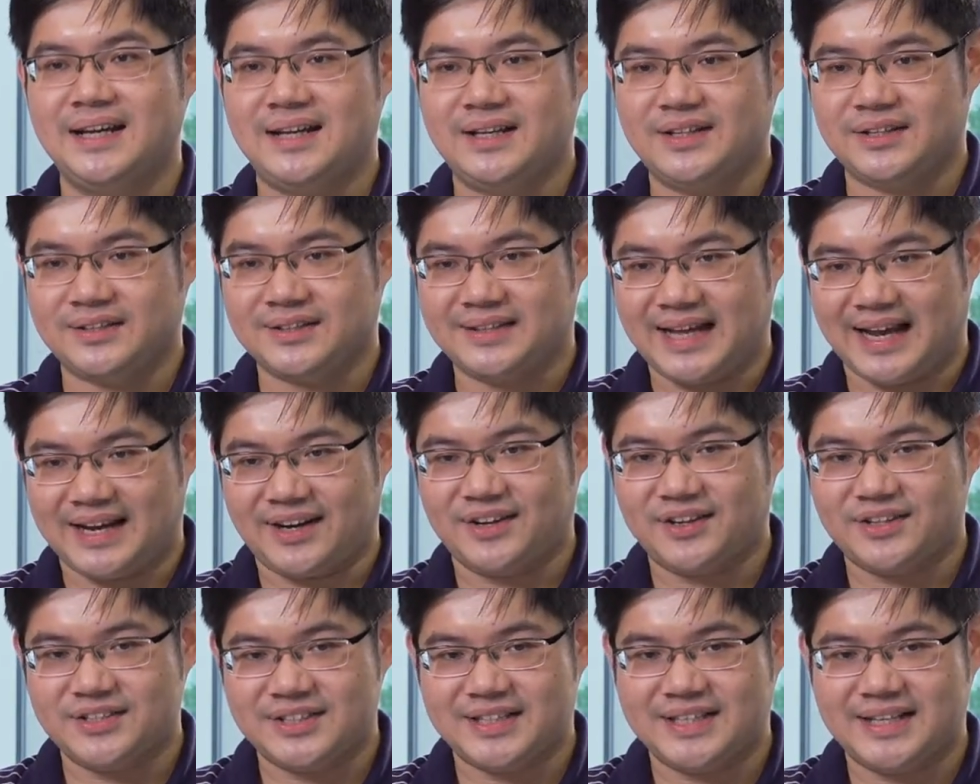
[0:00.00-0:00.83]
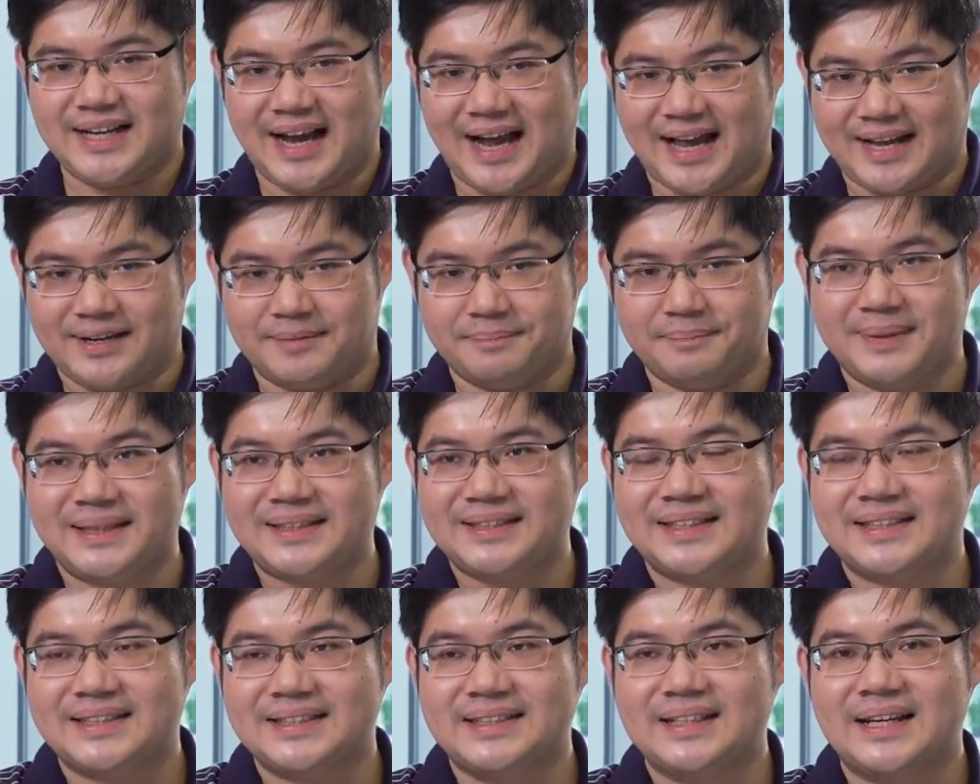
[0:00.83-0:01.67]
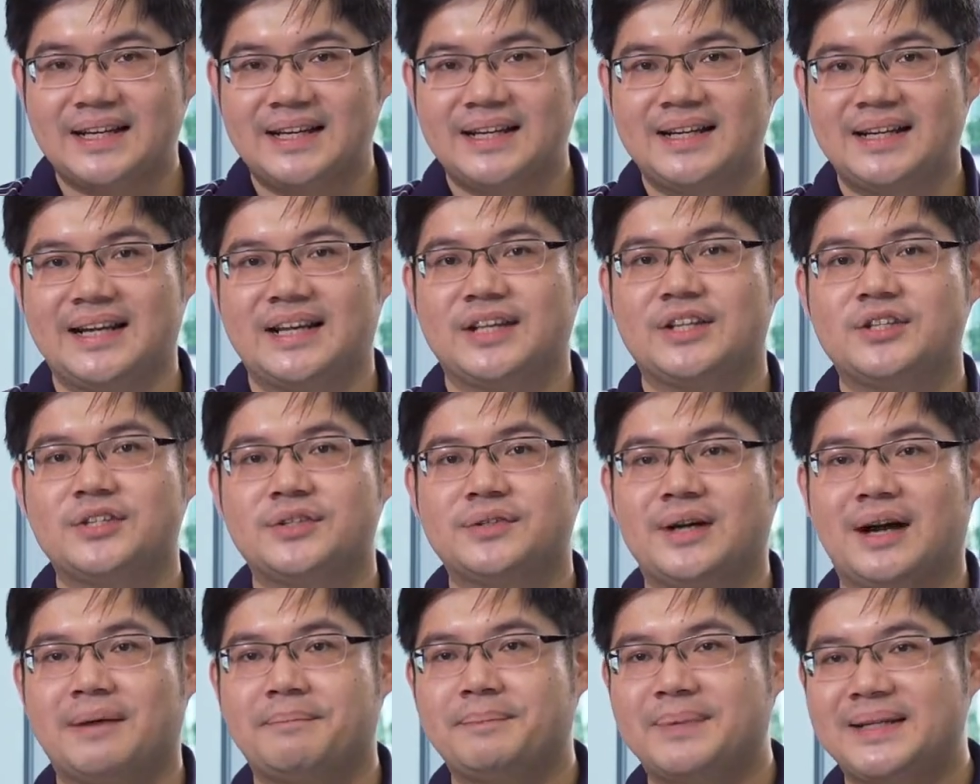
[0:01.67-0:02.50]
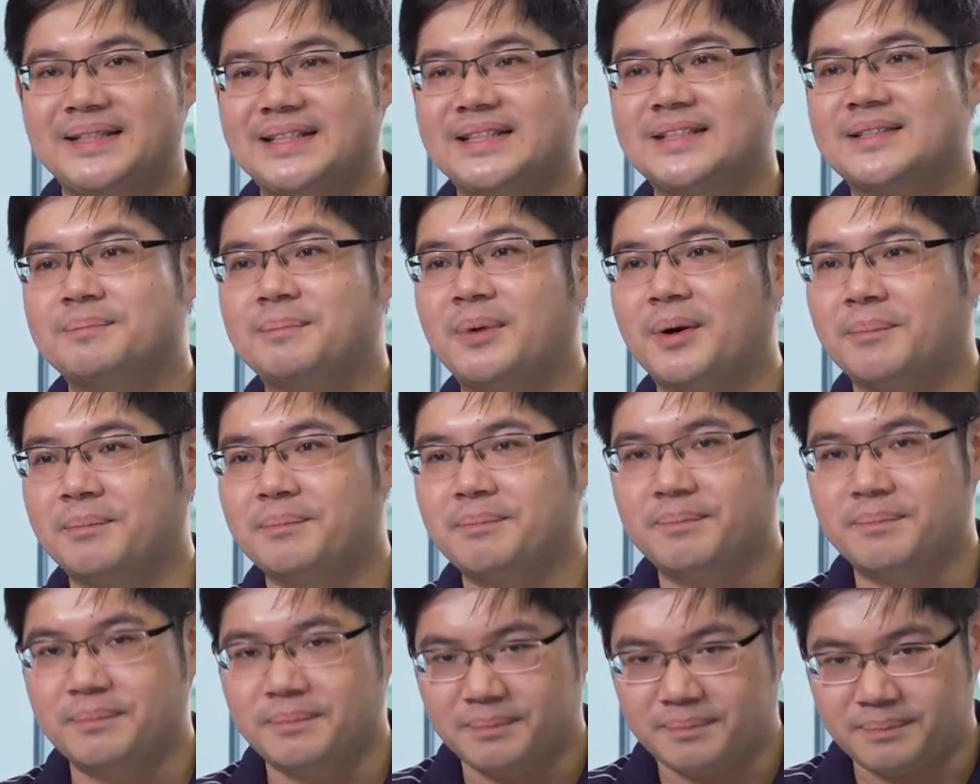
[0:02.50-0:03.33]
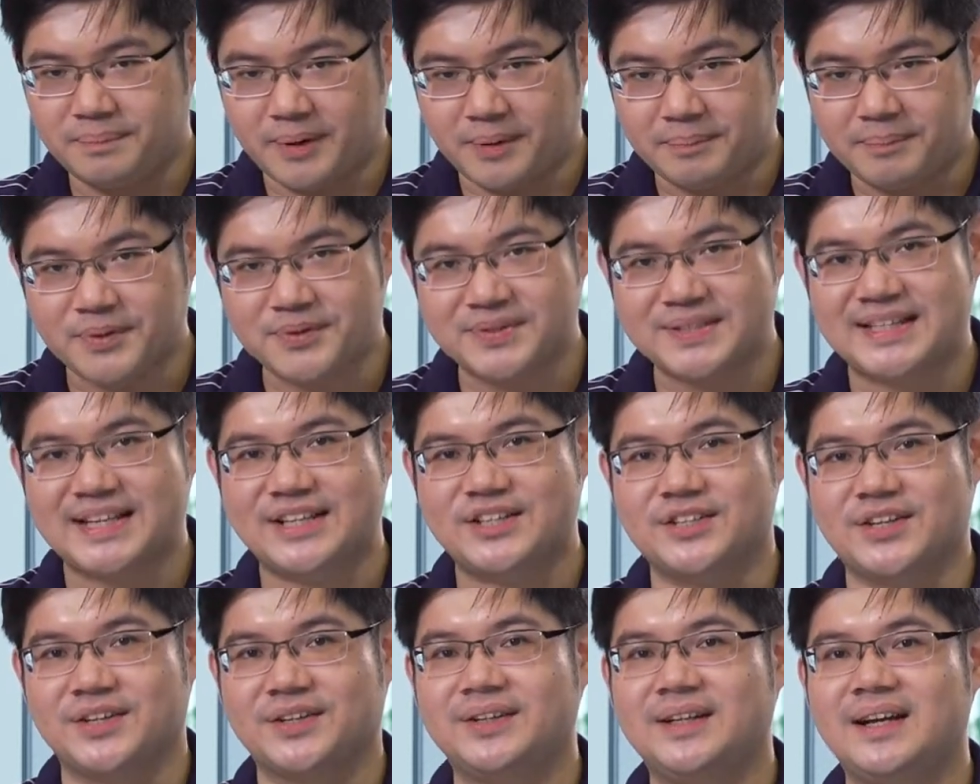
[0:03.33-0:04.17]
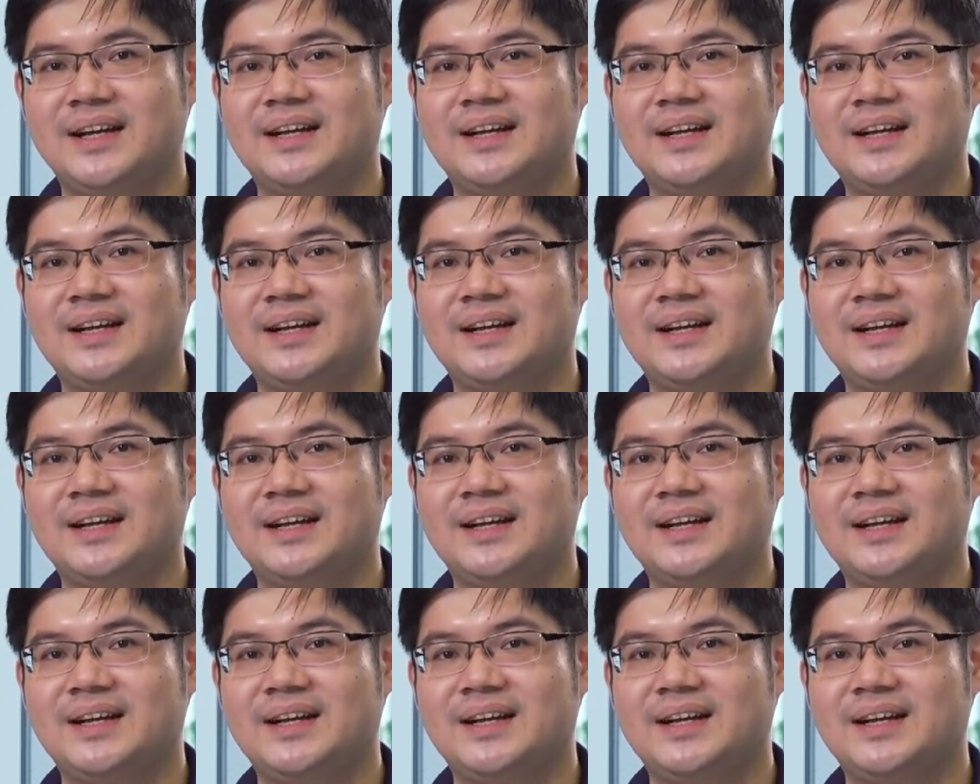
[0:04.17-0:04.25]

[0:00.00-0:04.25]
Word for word: the technology and the business into a business proposition